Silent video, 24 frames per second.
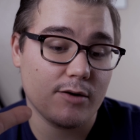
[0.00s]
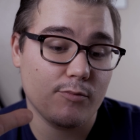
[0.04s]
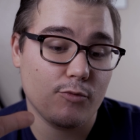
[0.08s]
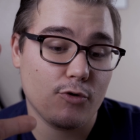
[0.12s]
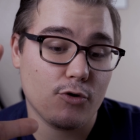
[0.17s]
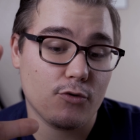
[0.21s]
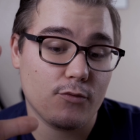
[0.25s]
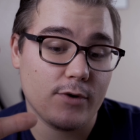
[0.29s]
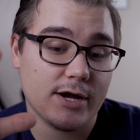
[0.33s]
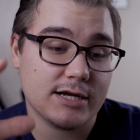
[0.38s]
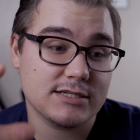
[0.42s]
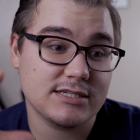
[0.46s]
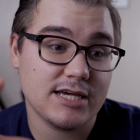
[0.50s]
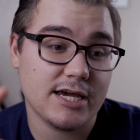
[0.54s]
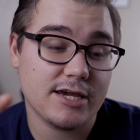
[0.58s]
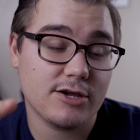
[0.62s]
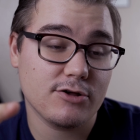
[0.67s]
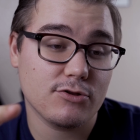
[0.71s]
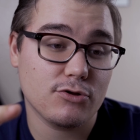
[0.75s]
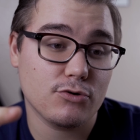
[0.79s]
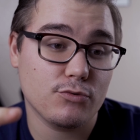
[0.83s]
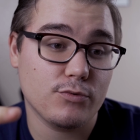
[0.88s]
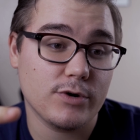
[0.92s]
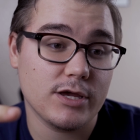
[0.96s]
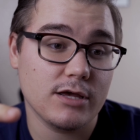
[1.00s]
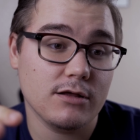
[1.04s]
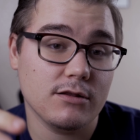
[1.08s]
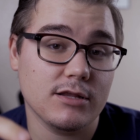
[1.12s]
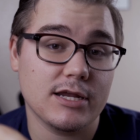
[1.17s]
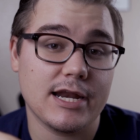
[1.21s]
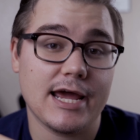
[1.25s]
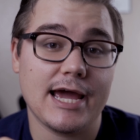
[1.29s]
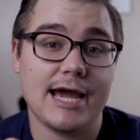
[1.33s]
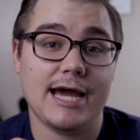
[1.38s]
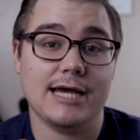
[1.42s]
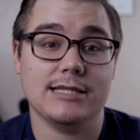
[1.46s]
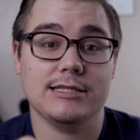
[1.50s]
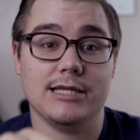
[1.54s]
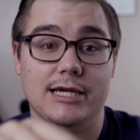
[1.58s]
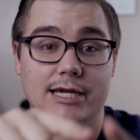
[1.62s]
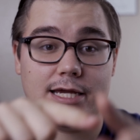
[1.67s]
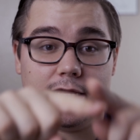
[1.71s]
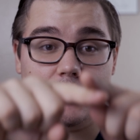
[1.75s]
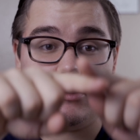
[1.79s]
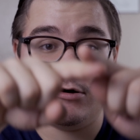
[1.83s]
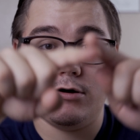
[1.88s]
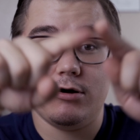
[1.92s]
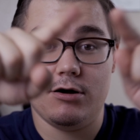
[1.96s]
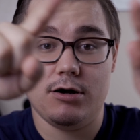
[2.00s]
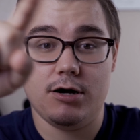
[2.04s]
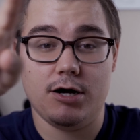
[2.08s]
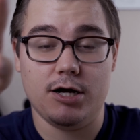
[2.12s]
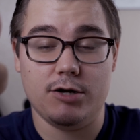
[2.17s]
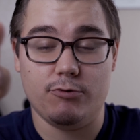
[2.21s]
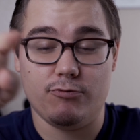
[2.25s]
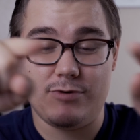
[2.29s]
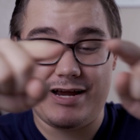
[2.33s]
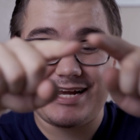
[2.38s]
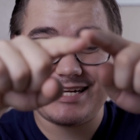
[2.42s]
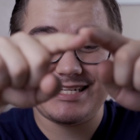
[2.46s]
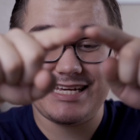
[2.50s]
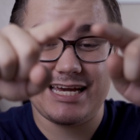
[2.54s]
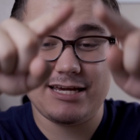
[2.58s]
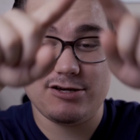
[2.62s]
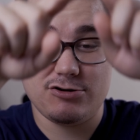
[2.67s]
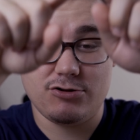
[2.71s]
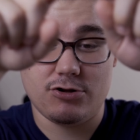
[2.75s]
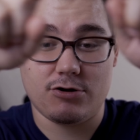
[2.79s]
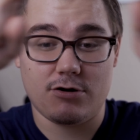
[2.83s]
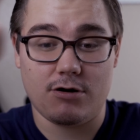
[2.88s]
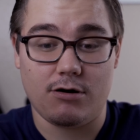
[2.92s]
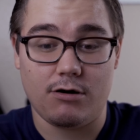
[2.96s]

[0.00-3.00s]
more rectangular wheel and had a rectangular